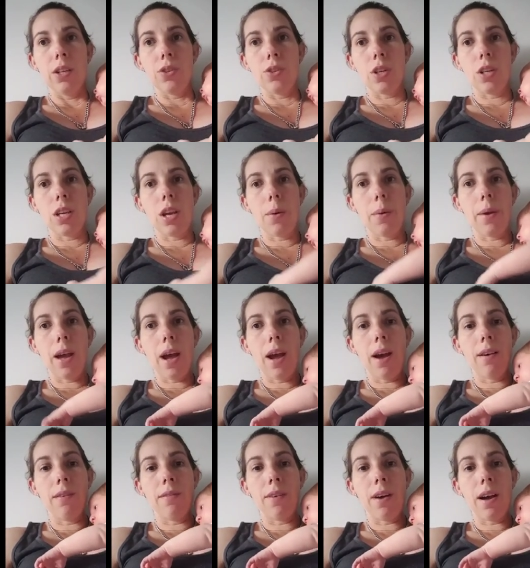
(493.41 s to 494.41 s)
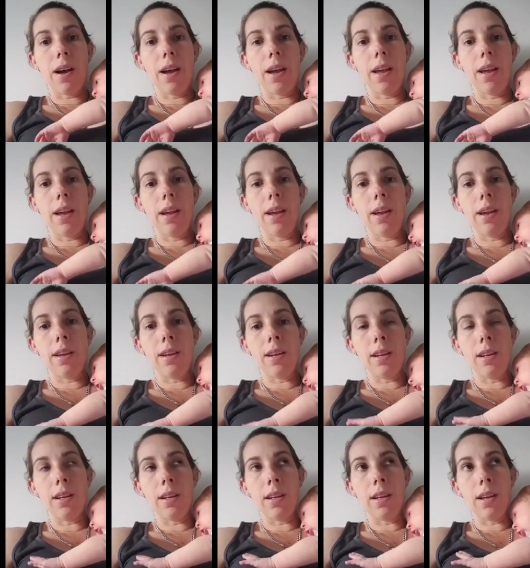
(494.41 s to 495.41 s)
so yeah, we have
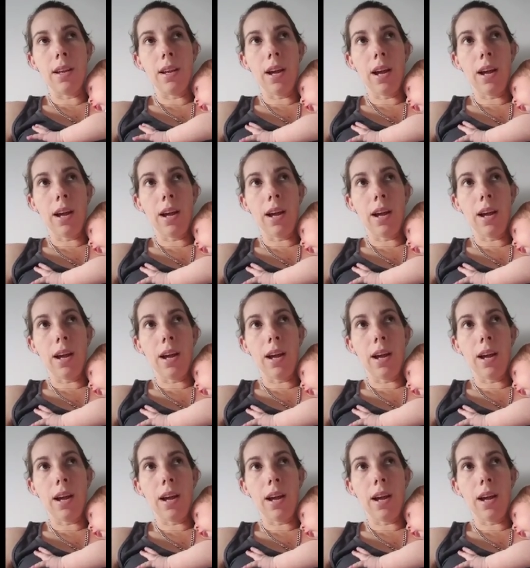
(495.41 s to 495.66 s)
a